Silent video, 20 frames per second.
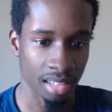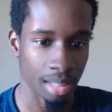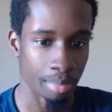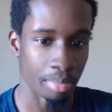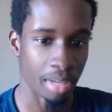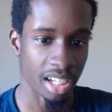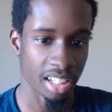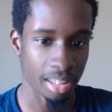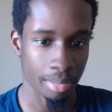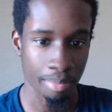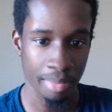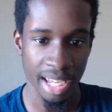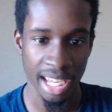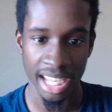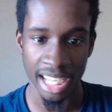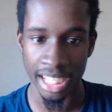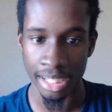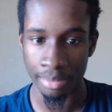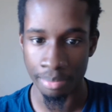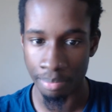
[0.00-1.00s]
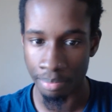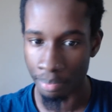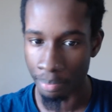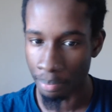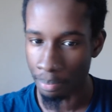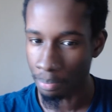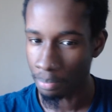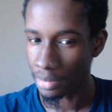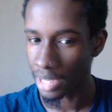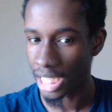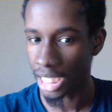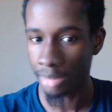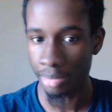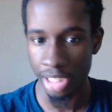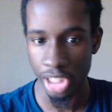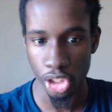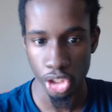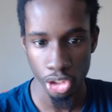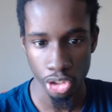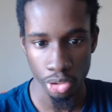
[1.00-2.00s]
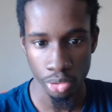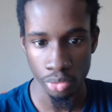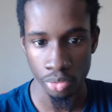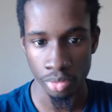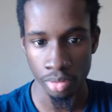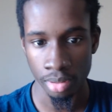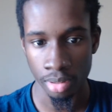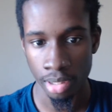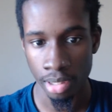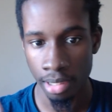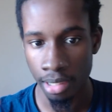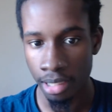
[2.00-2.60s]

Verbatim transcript: The month of May, maybe June.